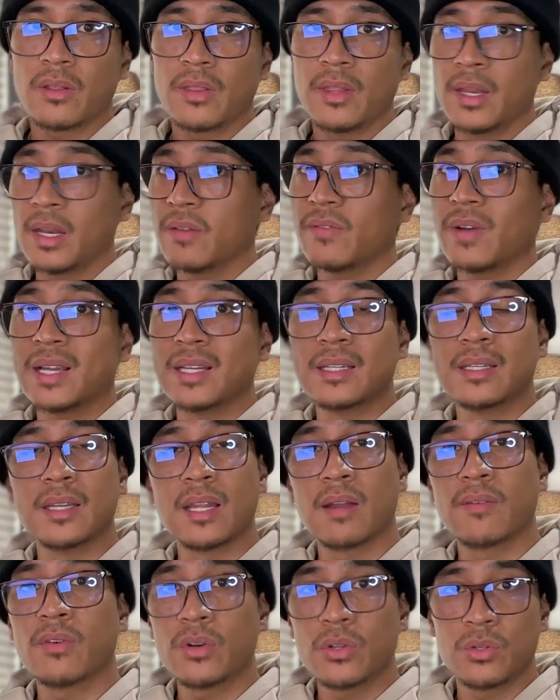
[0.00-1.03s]
than if I'd
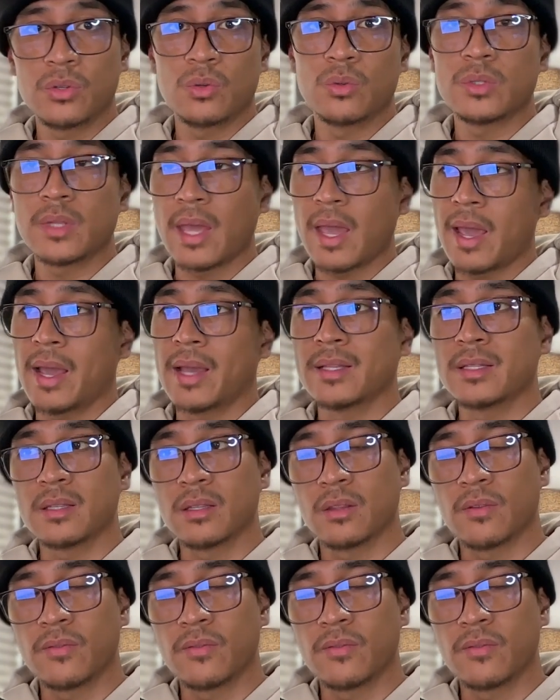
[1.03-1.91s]
never used ads in the